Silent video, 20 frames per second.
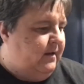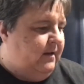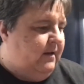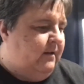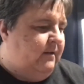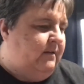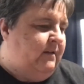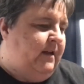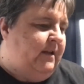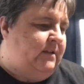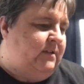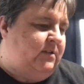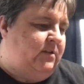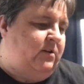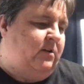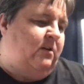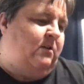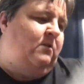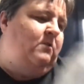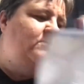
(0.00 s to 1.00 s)
Let's
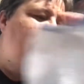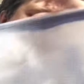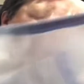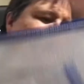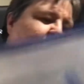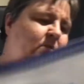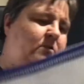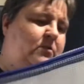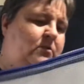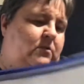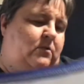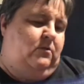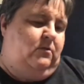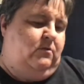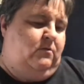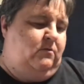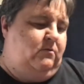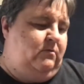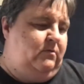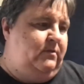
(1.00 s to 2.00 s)
go
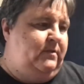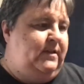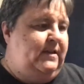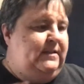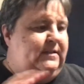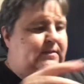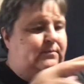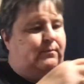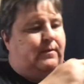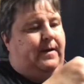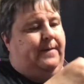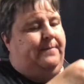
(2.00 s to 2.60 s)
to this one.